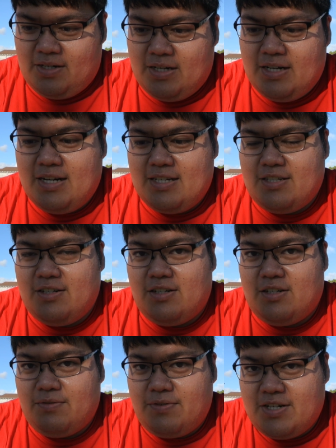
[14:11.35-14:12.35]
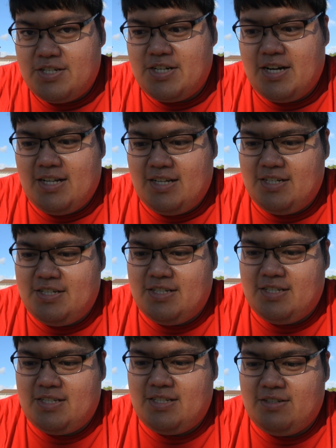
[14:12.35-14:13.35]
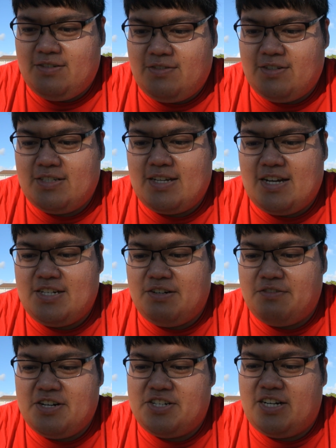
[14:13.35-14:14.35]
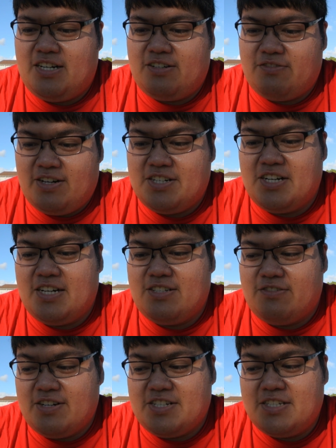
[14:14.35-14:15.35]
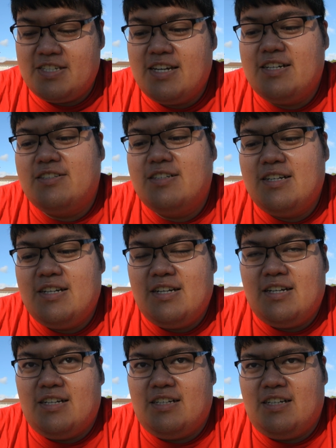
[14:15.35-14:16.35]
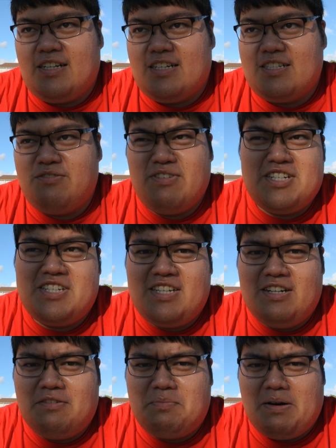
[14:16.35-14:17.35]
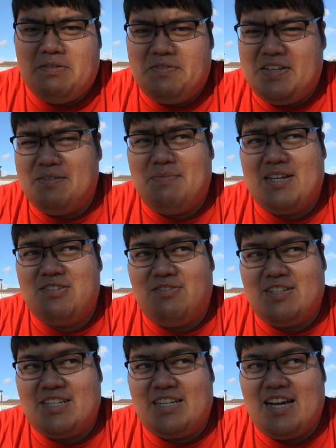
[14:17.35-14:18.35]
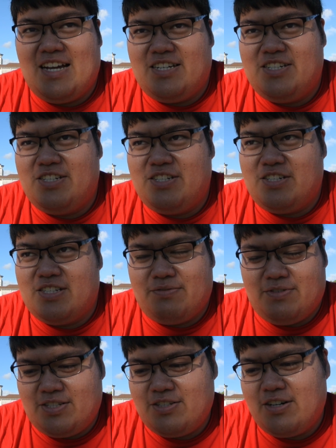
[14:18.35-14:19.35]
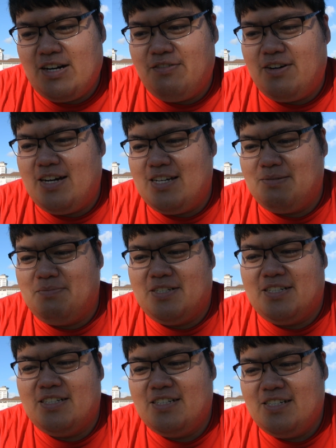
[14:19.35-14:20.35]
Alright, so first challenge is to, of course, catch a Regirock, Regice, or Registeel. I guess Registeel will probably be the best one to catch just for story-wise, but